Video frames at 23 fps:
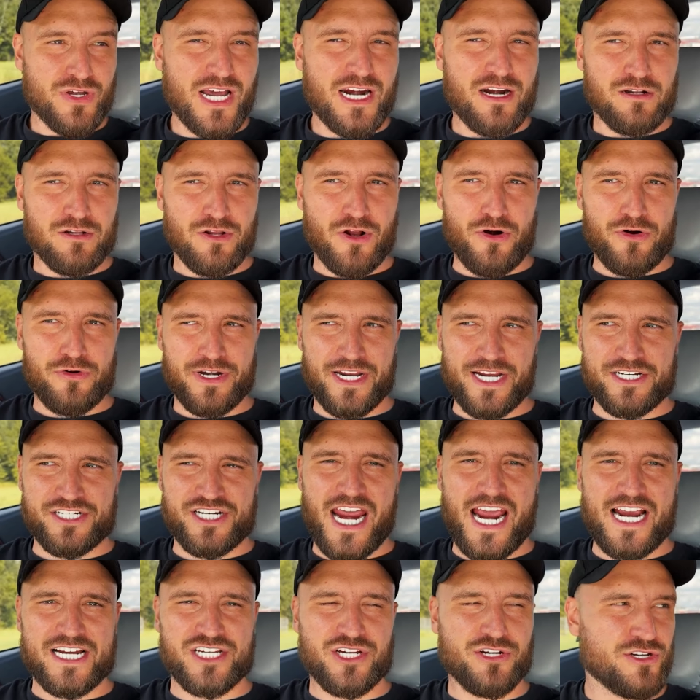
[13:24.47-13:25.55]
gotta learn this
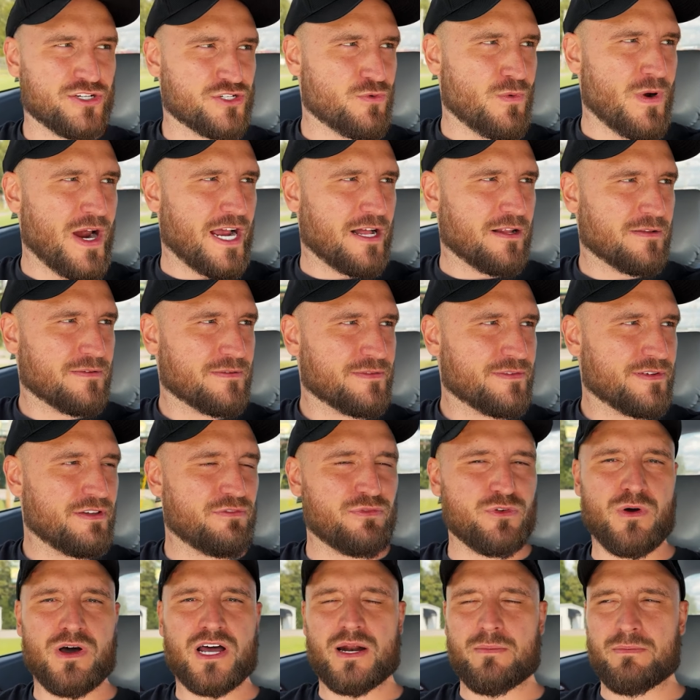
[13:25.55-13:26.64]
accent as well if
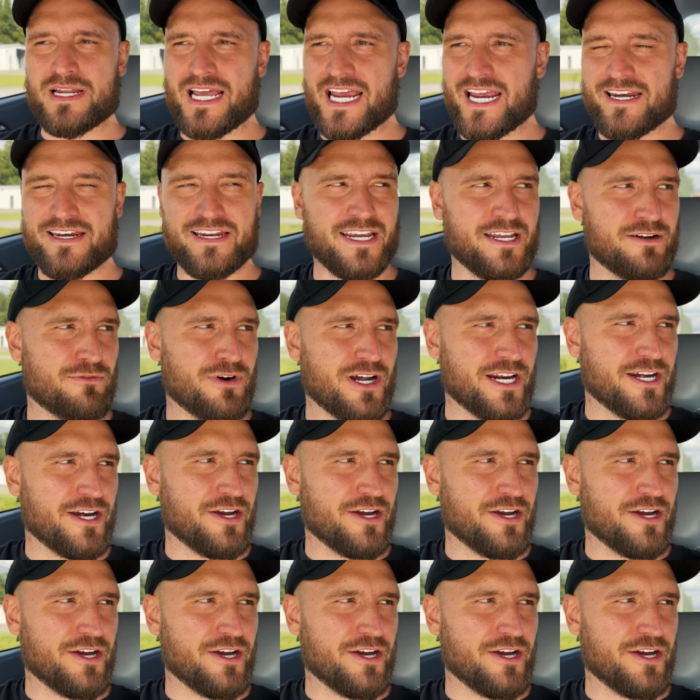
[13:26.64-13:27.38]
you want to blend in right